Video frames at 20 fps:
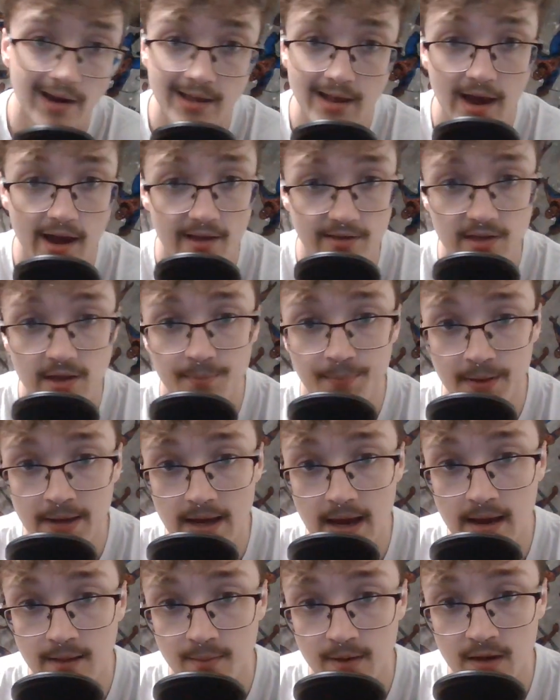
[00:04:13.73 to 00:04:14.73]
of guys that beat
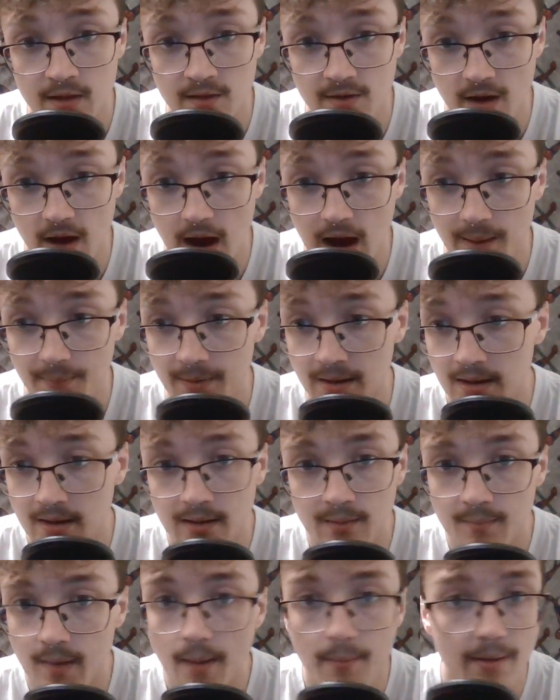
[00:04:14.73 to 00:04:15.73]
Amy and Zahabi.
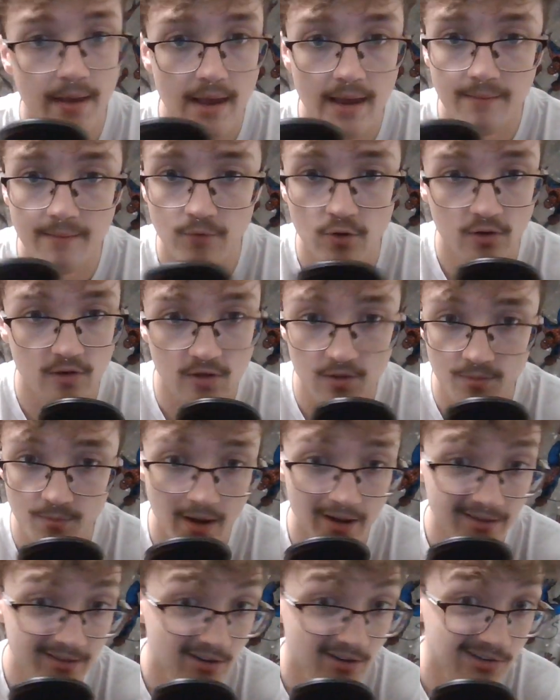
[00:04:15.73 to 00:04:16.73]
Maybe him versus
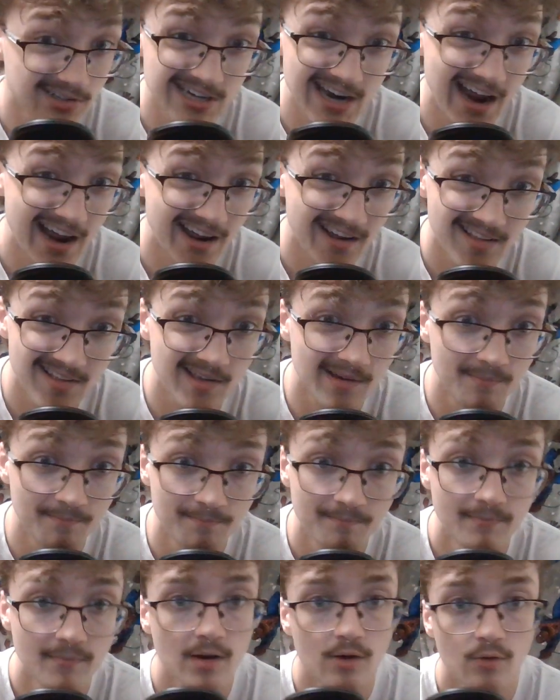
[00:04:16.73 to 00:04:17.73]
Montel Jackson
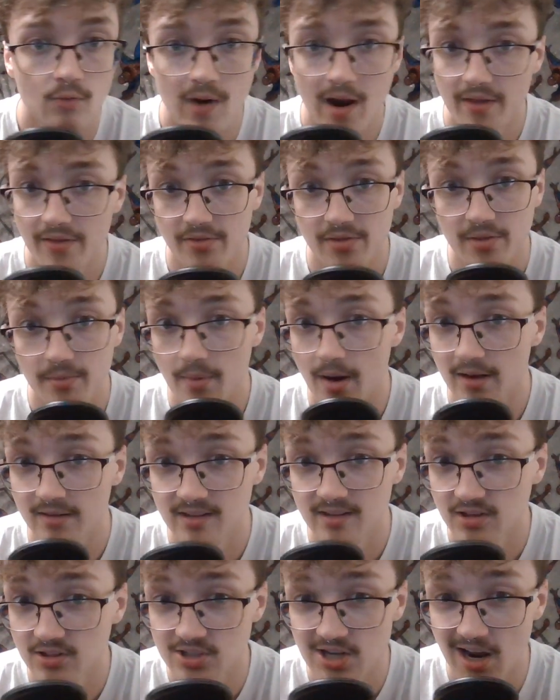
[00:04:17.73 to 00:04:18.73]
rather than
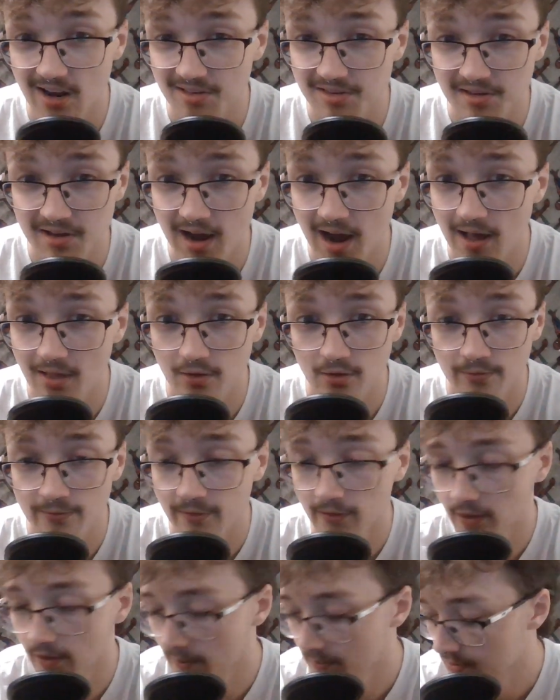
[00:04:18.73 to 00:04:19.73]
Montel Jackson, Kyler
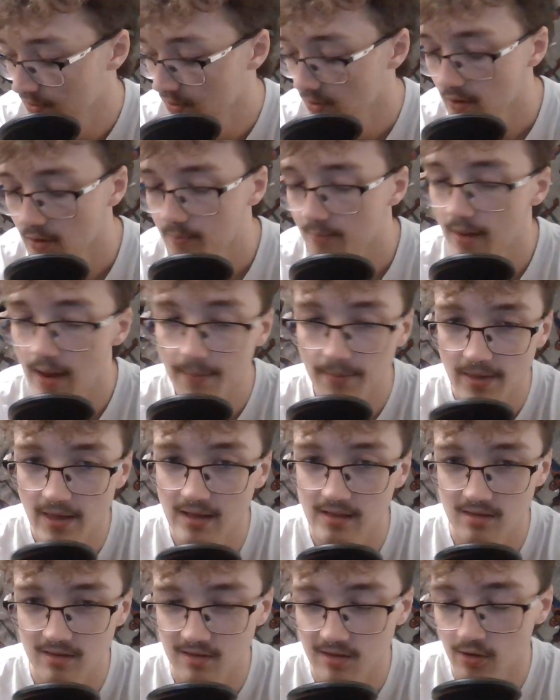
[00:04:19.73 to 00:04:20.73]
Phillips. Maybe
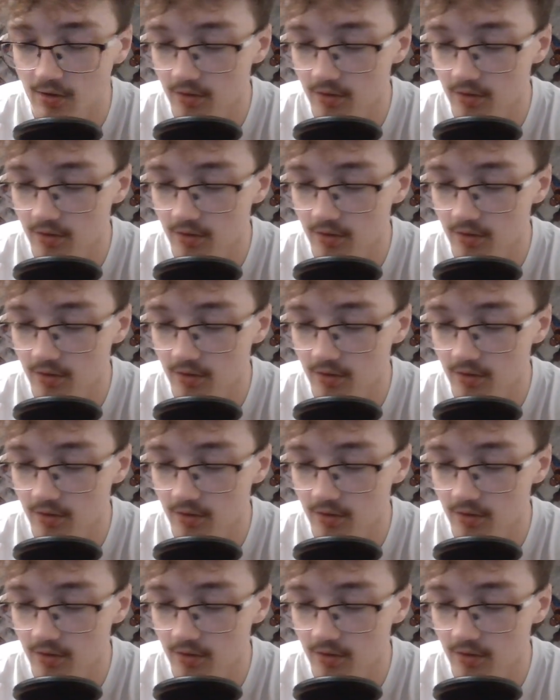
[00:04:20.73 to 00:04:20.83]
that's still